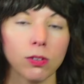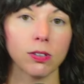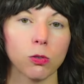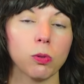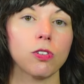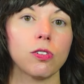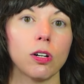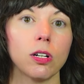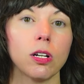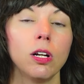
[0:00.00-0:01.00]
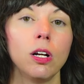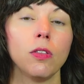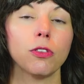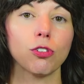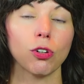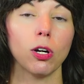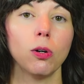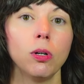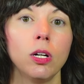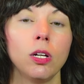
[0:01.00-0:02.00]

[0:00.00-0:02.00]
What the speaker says: since we started the show.